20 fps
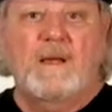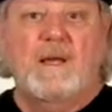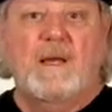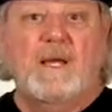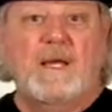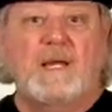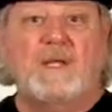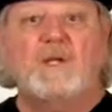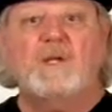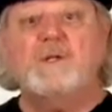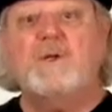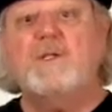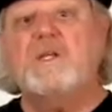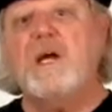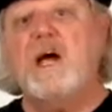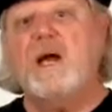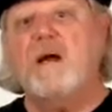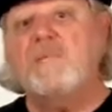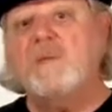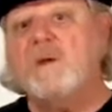In due
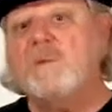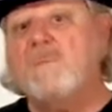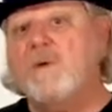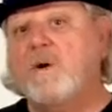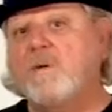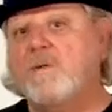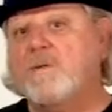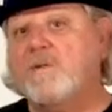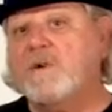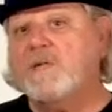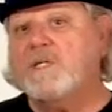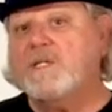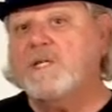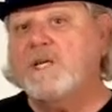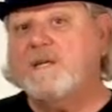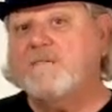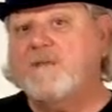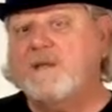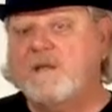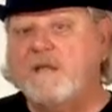time, they both
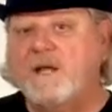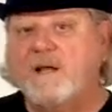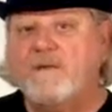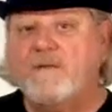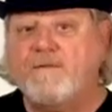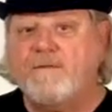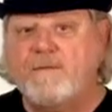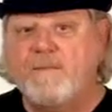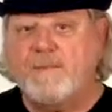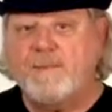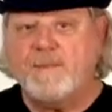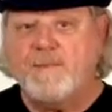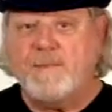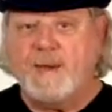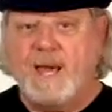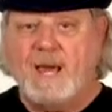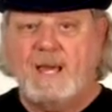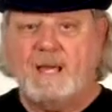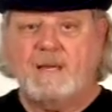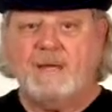received a letter from the
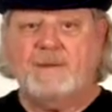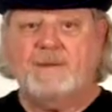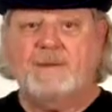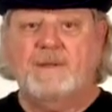bank.